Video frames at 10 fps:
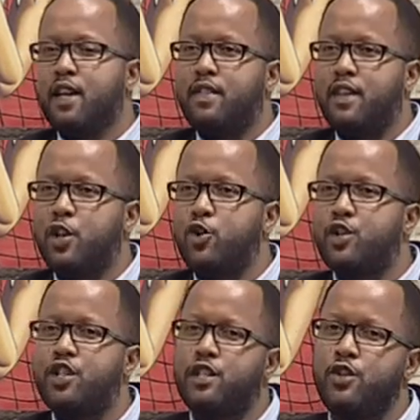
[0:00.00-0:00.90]
then you
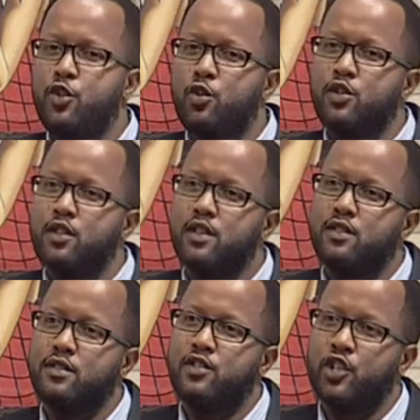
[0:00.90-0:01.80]
don't
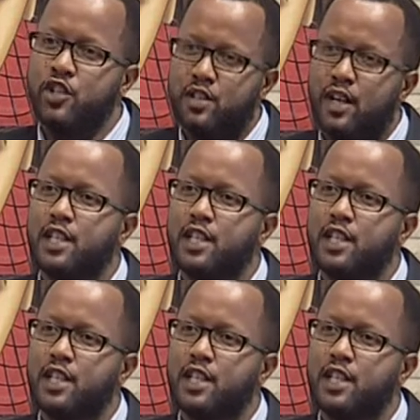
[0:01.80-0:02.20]
change that